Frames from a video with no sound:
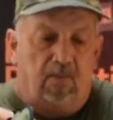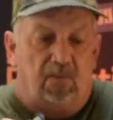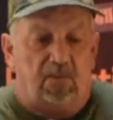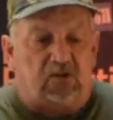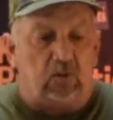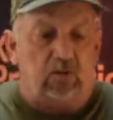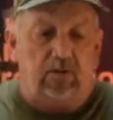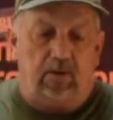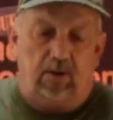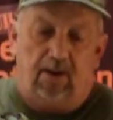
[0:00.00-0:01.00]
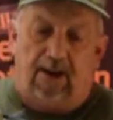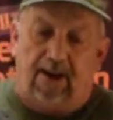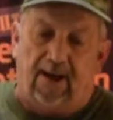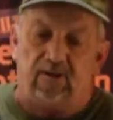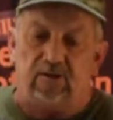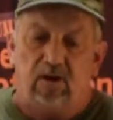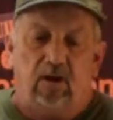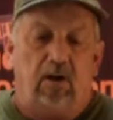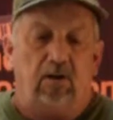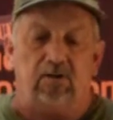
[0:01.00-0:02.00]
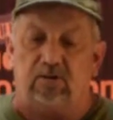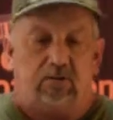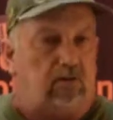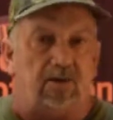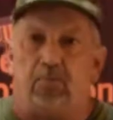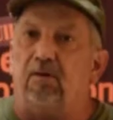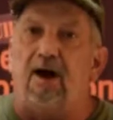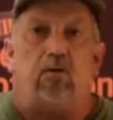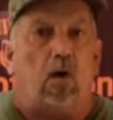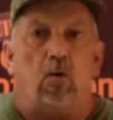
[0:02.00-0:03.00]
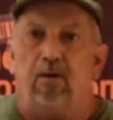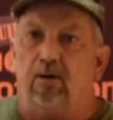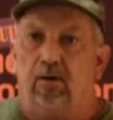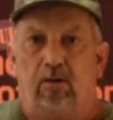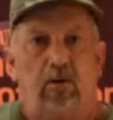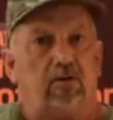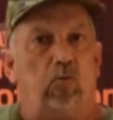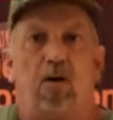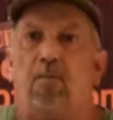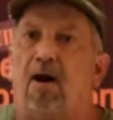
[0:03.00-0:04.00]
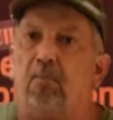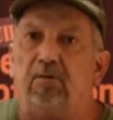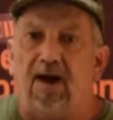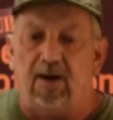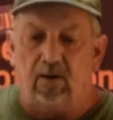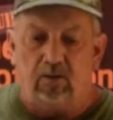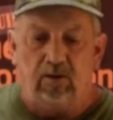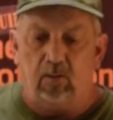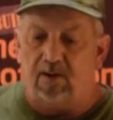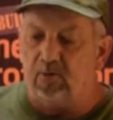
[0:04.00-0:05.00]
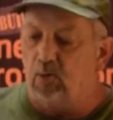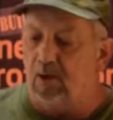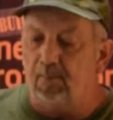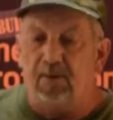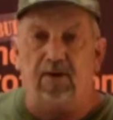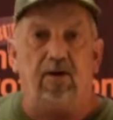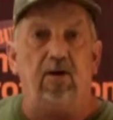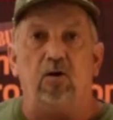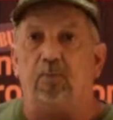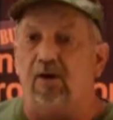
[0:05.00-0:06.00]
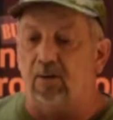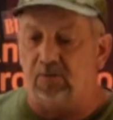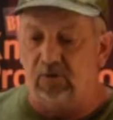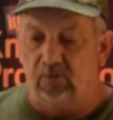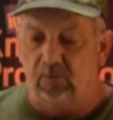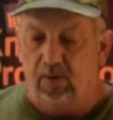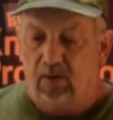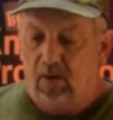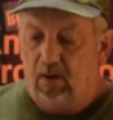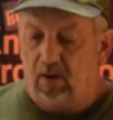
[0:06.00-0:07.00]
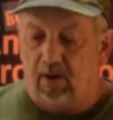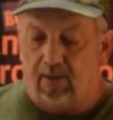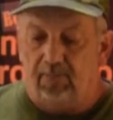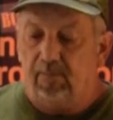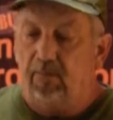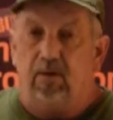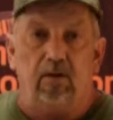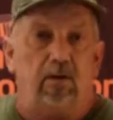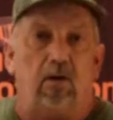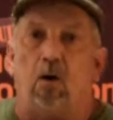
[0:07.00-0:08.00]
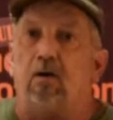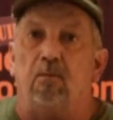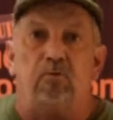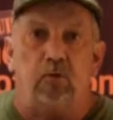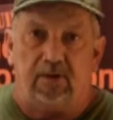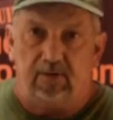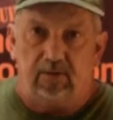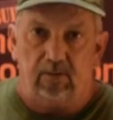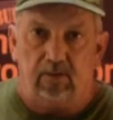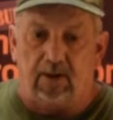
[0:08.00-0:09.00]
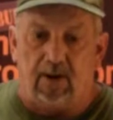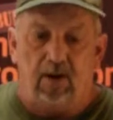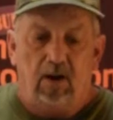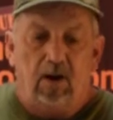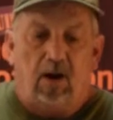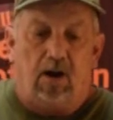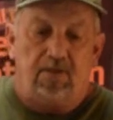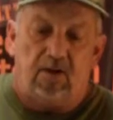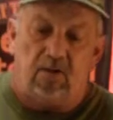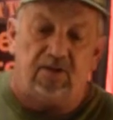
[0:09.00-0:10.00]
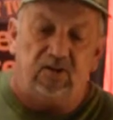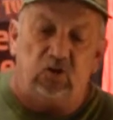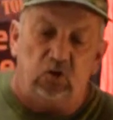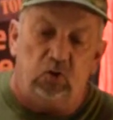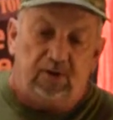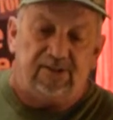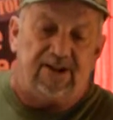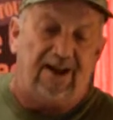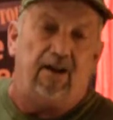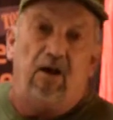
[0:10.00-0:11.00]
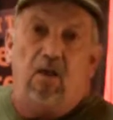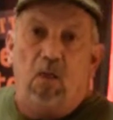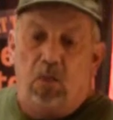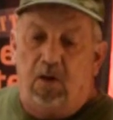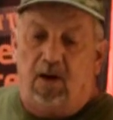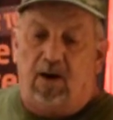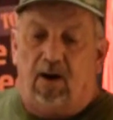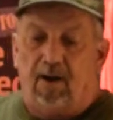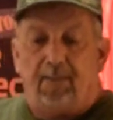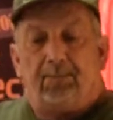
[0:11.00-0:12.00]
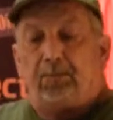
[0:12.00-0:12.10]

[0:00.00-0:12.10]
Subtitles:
This one has just got the bladder already in it. You don't have to go out and buy a bladder. You don't have to go out and get your pickup tube. It already comes with it. Okay. The other thing too is that the